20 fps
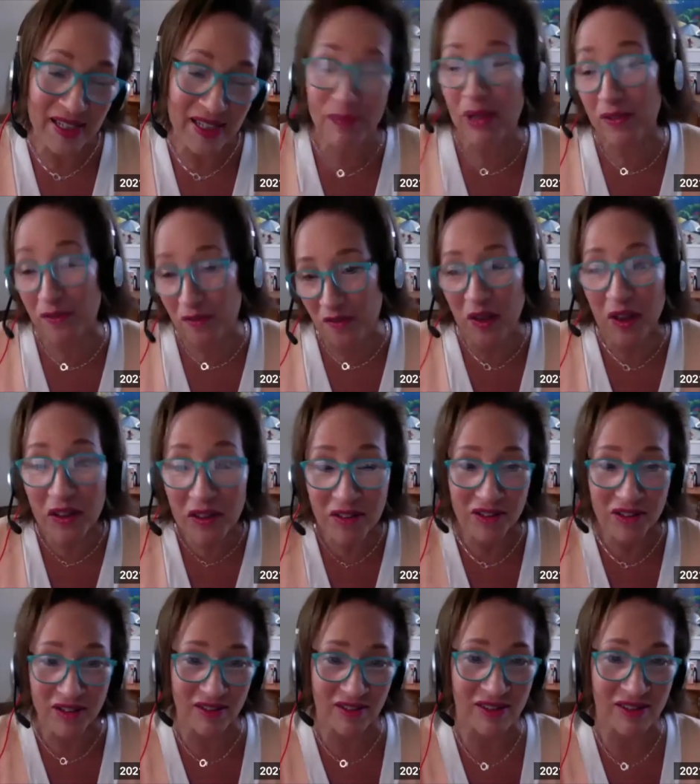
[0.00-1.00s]
And my
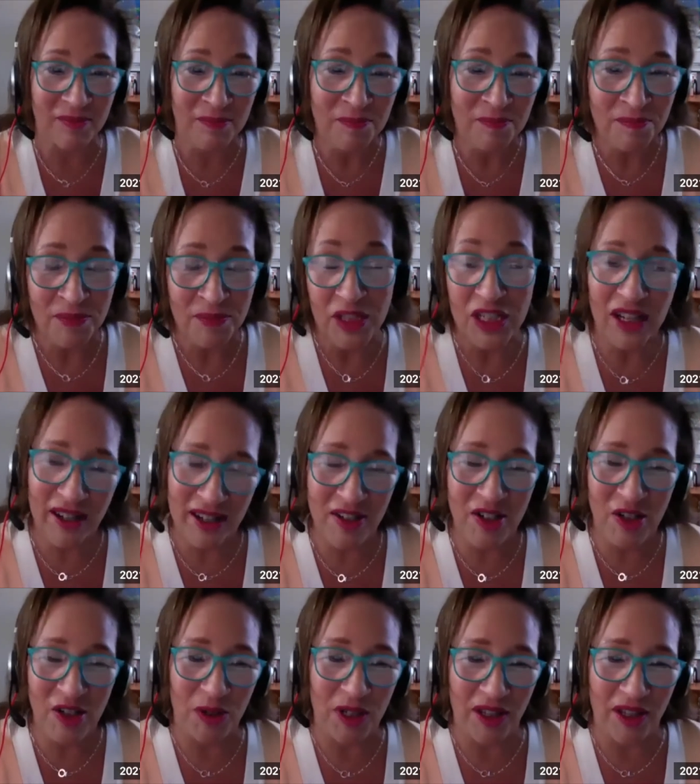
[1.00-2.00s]
father died
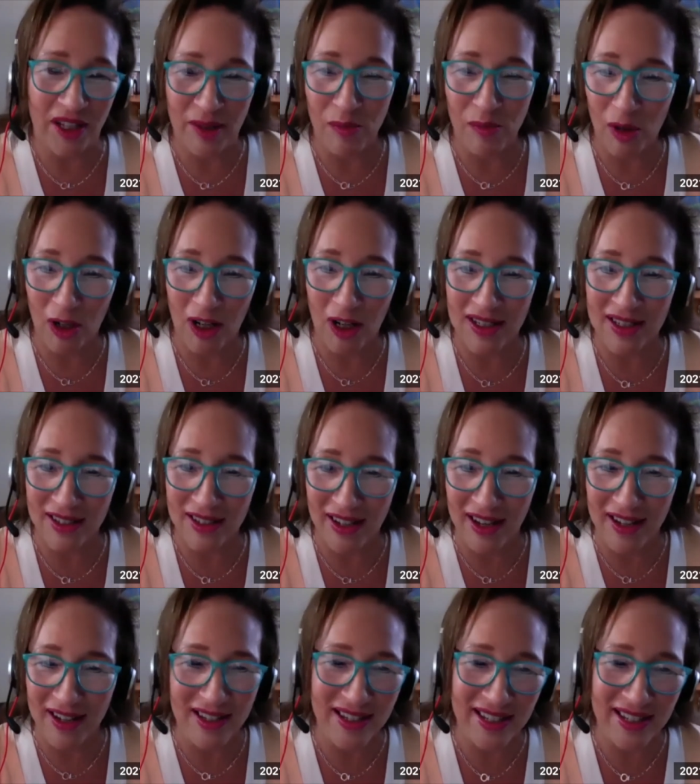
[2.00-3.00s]
during that
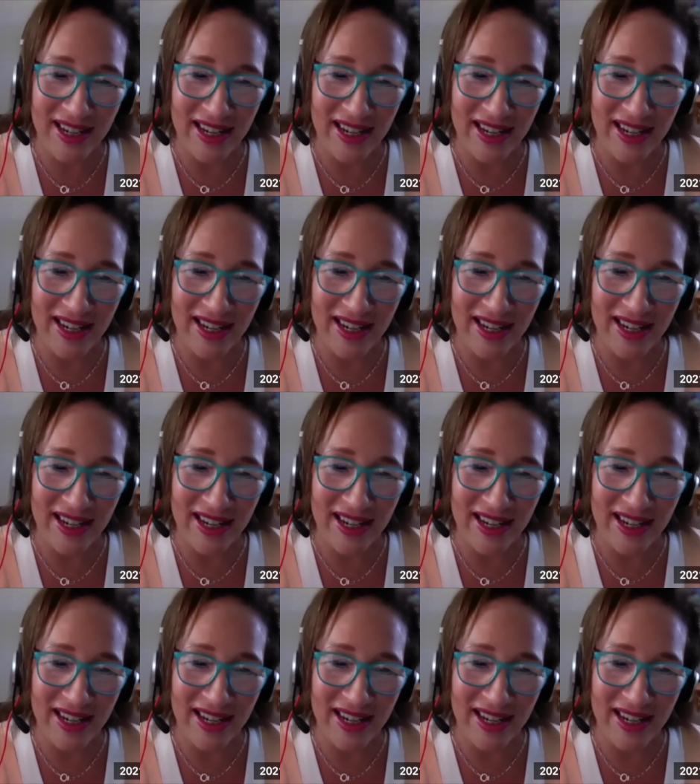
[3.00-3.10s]
process.